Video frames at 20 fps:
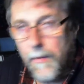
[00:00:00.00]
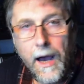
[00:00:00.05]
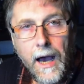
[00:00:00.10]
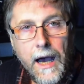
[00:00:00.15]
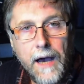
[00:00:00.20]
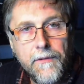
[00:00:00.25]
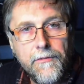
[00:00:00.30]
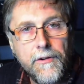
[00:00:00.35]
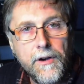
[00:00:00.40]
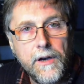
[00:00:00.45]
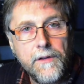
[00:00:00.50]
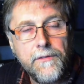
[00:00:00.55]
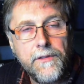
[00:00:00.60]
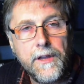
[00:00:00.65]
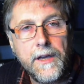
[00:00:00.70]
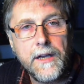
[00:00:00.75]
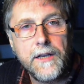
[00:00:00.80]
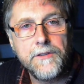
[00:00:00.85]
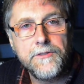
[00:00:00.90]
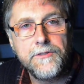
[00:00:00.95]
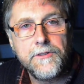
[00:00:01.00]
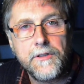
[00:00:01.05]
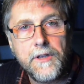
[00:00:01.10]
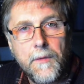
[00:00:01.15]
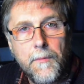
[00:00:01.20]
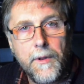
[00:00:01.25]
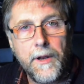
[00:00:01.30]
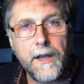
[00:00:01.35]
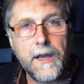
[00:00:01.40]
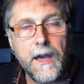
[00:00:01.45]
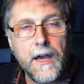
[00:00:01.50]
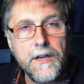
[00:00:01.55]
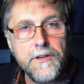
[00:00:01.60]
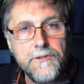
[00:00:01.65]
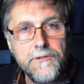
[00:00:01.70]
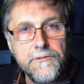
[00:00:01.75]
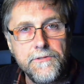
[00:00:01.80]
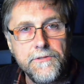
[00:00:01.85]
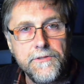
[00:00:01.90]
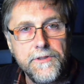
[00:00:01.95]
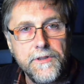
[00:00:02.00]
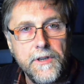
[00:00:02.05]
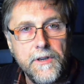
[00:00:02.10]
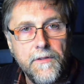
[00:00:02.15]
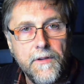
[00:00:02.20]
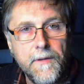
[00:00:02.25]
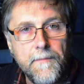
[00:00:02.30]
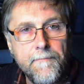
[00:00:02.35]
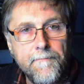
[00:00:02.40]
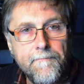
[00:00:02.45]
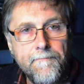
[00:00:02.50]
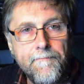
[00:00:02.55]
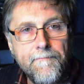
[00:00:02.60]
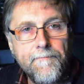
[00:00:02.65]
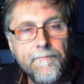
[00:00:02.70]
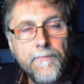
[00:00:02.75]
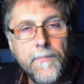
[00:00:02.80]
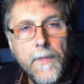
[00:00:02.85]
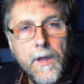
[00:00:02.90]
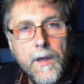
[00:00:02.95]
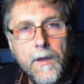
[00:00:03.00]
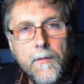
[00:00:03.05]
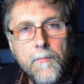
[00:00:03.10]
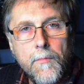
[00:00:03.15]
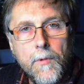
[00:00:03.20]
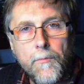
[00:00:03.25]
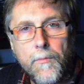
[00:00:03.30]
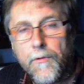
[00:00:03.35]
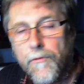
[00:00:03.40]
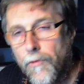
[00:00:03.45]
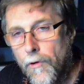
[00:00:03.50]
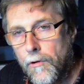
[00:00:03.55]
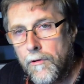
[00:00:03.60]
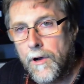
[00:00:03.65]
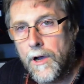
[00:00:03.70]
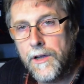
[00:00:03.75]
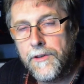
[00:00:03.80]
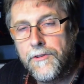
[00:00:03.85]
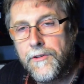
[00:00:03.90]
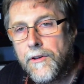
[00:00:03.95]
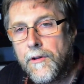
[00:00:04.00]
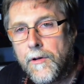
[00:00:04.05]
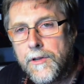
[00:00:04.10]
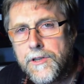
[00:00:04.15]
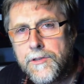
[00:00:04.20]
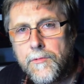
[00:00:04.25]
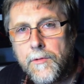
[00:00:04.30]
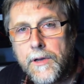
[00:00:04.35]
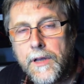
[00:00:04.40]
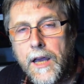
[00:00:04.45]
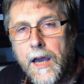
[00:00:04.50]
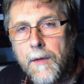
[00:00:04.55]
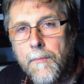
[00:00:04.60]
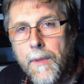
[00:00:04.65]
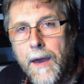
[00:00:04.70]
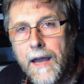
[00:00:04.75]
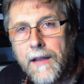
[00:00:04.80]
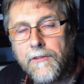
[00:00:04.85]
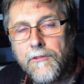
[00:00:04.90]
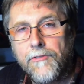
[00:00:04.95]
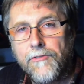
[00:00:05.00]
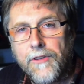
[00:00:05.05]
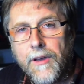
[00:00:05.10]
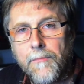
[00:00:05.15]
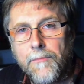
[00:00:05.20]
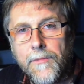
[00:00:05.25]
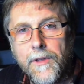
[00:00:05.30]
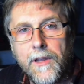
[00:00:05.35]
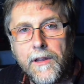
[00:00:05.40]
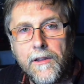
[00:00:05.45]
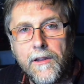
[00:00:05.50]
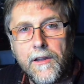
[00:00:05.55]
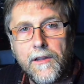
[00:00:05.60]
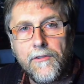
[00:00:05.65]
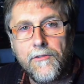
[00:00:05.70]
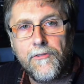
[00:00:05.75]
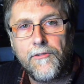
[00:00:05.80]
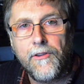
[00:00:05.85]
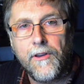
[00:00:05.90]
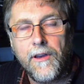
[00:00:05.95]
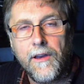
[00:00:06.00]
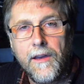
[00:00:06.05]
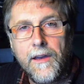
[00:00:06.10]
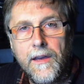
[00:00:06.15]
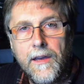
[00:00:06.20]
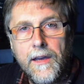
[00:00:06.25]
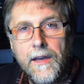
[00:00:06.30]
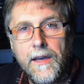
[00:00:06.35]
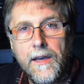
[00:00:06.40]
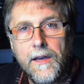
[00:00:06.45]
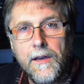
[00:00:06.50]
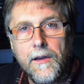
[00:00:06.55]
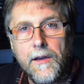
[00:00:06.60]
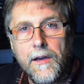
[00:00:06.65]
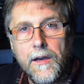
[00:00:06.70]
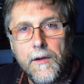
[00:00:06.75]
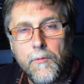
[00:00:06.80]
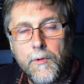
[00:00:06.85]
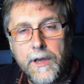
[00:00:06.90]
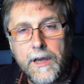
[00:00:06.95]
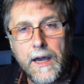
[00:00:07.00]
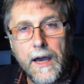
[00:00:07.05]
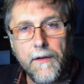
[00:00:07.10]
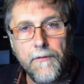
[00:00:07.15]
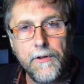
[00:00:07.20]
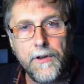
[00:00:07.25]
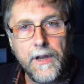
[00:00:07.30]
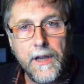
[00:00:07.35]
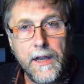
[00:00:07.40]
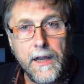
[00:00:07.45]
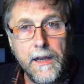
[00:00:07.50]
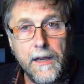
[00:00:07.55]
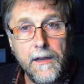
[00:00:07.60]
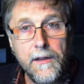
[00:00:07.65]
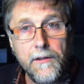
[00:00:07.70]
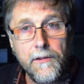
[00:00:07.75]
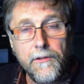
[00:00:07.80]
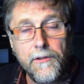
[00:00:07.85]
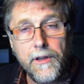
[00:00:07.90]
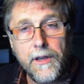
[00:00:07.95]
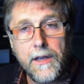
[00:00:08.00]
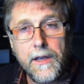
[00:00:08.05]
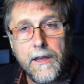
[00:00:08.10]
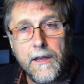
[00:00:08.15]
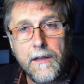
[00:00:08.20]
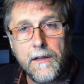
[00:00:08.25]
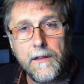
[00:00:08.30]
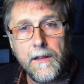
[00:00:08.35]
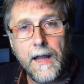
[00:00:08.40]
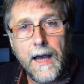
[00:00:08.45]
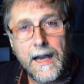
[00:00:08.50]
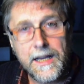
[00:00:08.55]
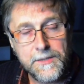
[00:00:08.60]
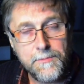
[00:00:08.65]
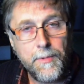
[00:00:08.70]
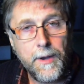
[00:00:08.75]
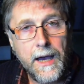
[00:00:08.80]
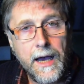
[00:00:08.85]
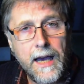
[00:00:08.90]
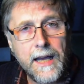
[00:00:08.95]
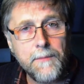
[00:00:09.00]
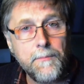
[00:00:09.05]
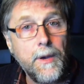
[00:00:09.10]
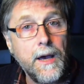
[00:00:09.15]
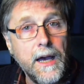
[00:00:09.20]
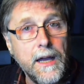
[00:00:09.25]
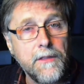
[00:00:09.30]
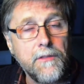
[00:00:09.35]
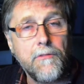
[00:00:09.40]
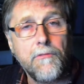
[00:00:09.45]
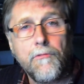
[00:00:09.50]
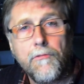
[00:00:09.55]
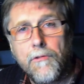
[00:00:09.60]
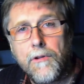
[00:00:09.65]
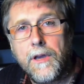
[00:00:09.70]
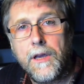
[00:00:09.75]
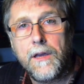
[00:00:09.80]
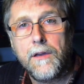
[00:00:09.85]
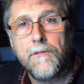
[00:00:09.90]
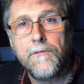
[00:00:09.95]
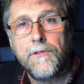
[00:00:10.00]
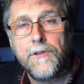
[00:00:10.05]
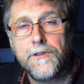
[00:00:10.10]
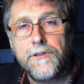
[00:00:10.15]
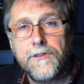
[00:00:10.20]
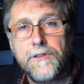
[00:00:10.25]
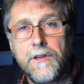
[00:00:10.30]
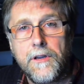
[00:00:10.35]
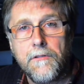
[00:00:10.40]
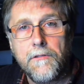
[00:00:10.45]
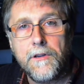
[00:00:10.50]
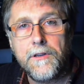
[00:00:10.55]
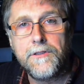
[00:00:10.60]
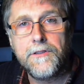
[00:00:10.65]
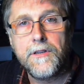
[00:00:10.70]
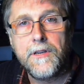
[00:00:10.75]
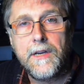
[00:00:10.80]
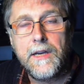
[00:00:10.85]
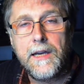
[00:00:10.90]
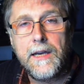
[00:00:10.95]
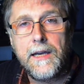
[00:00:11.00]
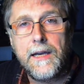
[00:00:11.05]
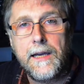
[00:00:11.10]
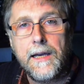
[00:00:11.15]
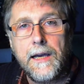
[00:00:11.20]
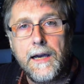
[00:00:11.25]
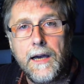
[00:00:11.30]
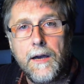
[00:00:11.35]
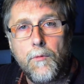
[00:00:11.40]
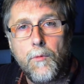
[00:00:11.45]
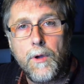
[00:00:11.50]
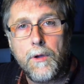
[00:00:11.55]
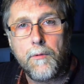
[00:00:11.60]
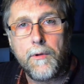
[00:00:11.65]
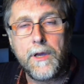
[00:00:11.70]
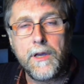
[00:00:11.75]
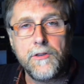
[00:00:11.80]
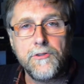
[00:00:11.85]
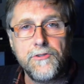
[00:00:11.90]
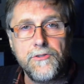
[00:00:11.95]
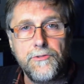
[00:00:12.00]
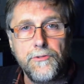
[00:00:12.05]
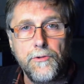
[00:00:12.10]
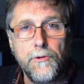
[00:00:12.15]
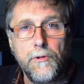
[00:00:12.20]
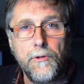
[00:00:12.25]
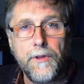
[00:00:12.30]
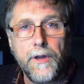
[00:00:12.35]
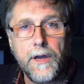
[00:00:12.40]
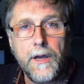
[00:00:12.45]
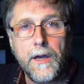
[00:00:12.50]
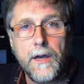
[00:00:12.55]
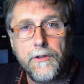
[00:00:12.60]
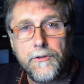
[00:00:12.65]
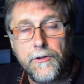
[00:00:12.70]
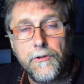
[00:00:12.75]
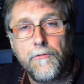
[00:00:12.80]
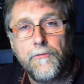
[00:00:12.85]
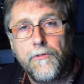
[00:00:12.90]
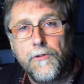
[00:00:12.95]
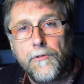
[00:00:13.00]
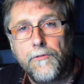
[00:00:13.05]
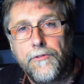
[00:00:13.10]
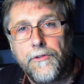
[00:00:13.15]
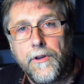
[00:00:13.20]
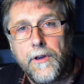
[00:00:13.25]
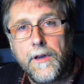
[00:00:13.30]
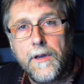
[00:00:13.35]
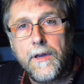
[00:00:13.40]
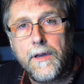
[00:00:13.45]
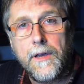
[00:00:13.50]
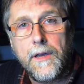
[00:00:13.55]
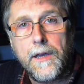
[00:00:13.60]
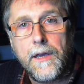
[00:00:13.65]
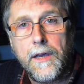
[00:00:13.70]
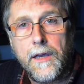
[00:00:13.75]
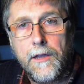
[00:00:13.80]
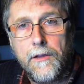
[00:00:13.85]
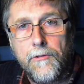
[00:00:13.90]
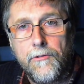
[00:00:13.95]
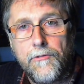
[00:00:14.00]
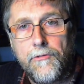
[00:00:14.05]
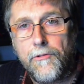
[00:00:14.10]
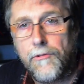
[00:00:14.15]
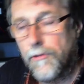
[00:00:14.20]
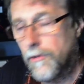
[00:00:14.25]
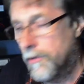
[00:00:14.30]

R5000 communications receiver. But before I do, I just want to go back to something that uh, uh we covered in the last part, part 3 of this series, uh, where we installed a, a new filter into